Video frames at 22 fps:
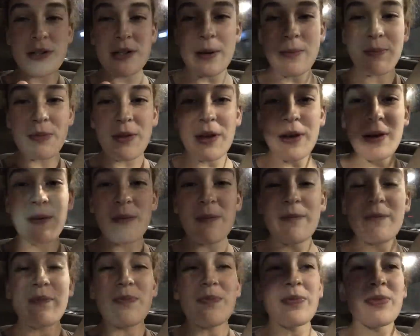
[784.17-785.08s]
or something.
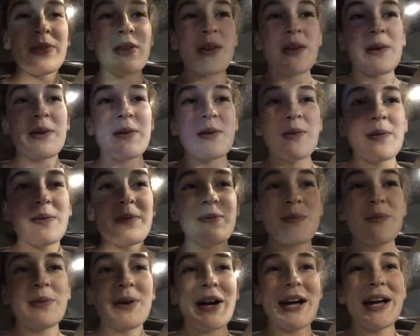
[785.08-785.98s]

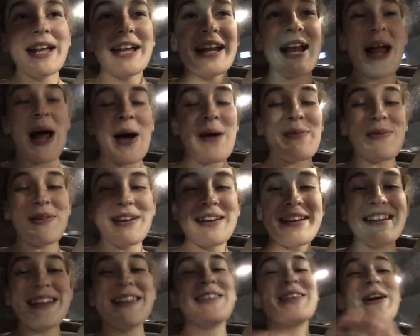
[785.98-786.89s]
But it
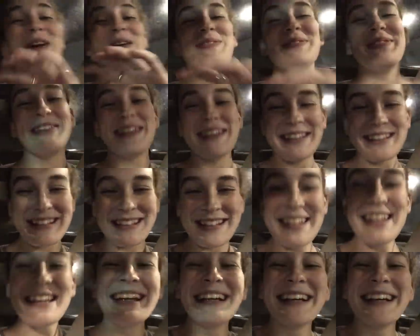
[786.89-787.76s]
happened in Japanese.